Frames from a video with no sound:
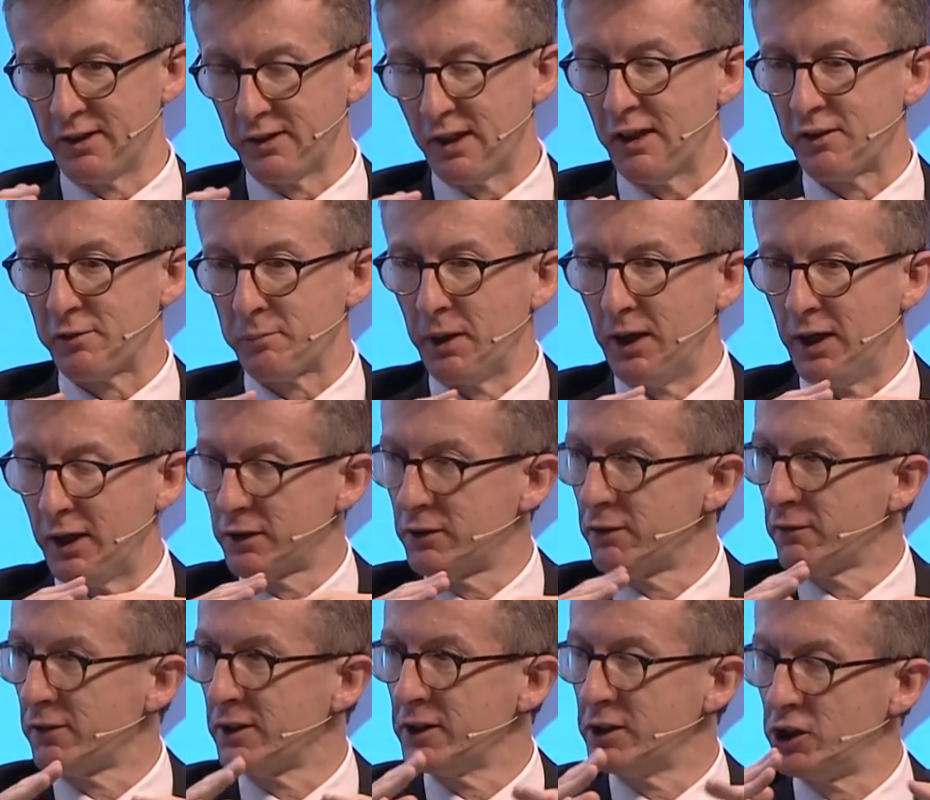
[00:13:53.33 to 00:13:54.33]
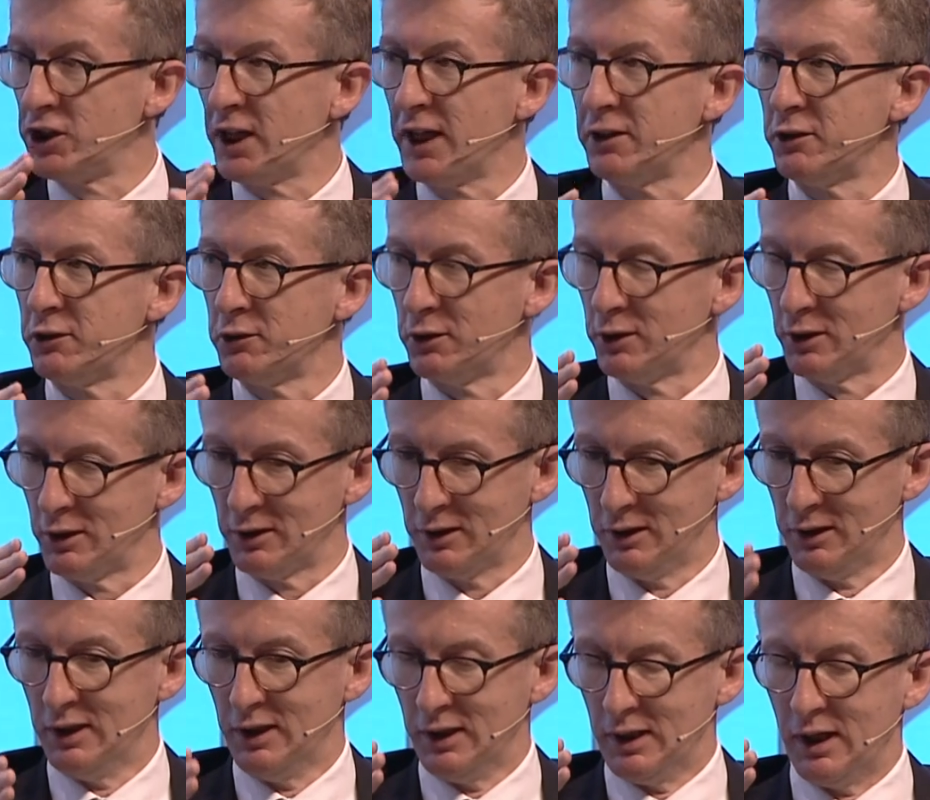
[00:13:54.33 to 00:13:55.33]
as part of the general
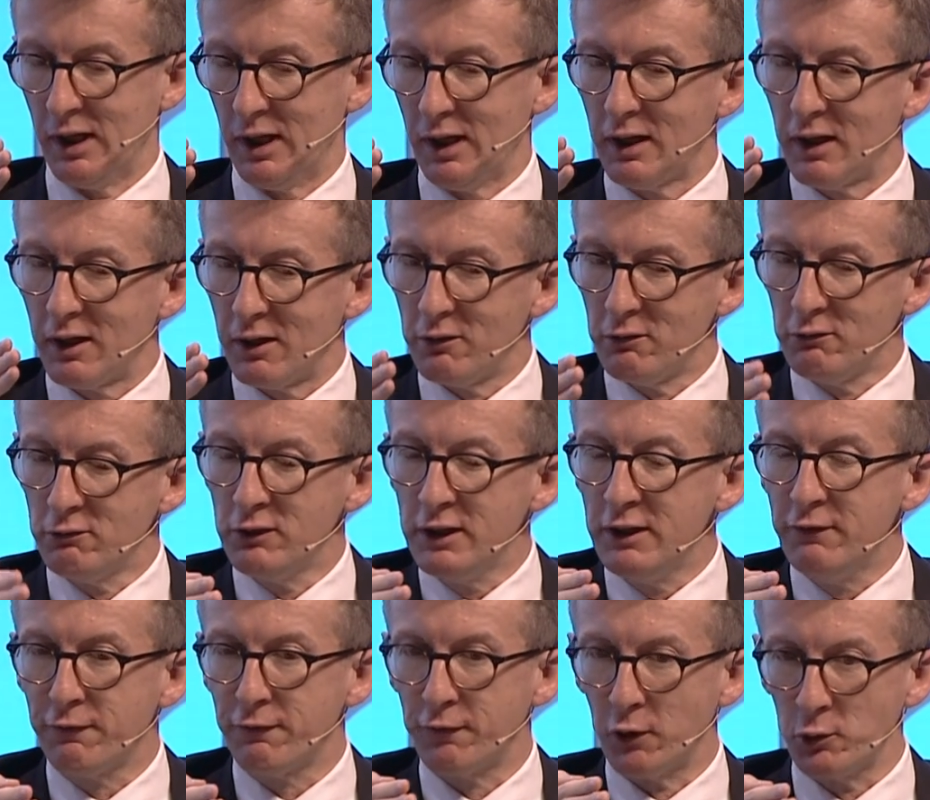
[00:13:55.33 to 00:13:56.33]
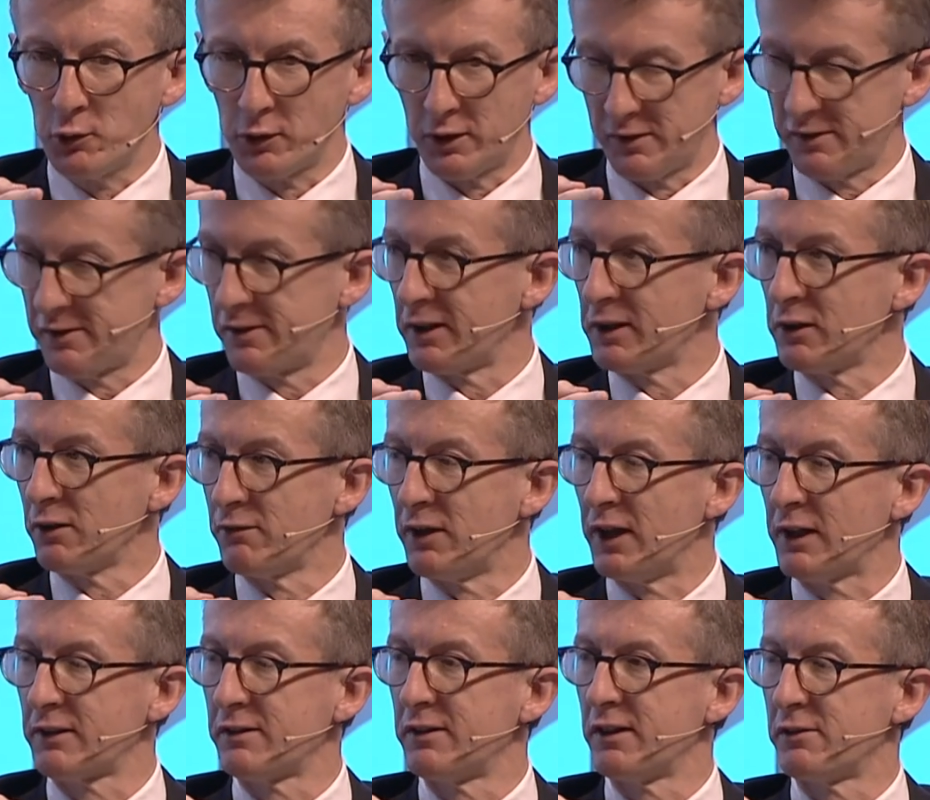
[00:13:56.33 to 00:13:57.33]
refocusing of
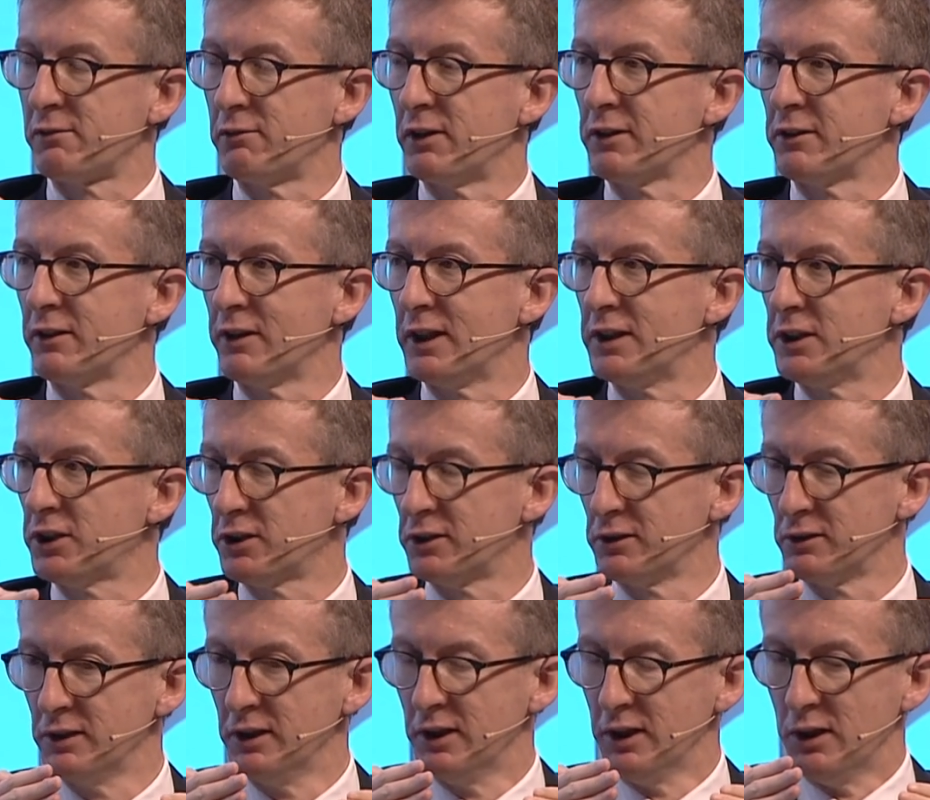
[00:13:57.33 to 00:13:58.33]
access regulation,